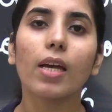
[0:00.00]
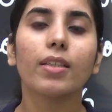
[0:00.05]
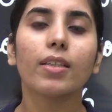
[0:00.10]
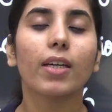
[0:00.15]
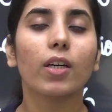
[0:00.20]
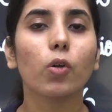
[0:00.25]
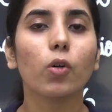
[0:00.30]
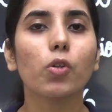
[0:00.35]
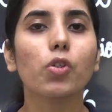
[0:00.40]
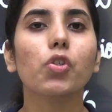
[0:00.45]

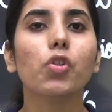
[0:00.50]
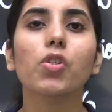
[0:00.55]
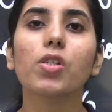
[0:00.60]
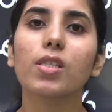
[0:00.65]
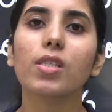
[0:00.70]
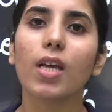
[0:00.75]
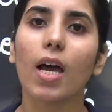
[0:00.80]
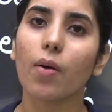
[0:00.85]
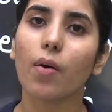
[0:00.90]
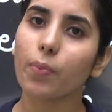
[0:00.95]
the
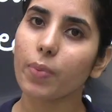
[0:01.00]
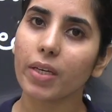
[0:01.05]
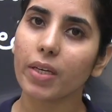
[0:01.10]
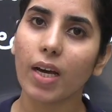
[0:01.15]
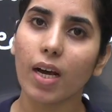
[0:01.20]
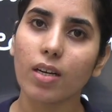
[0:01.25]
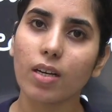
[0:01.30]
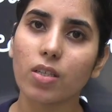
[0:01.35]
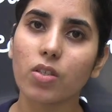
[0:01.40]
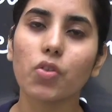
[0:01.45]
questions have been
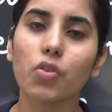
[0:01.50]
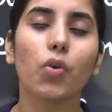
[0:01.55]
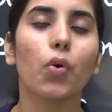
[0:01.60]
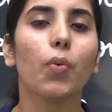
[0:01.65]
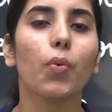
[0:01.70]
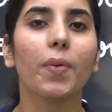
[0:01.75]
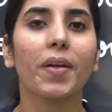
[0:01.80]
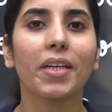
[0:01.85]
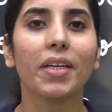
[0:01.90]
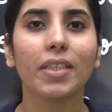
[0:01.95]
asked
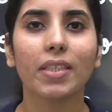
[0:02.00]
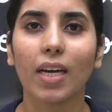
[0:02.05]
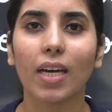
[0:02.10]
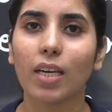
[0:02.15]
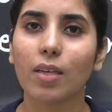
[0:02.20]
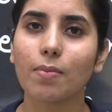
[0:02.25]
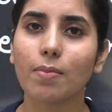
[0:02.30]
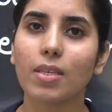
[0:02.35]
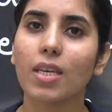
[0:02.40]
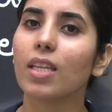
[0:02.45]
so many
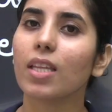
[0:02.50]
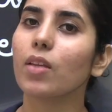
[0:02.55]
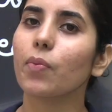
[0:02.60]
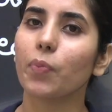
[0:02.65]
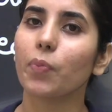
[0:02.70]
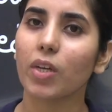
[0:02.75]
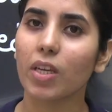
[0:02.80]
times in the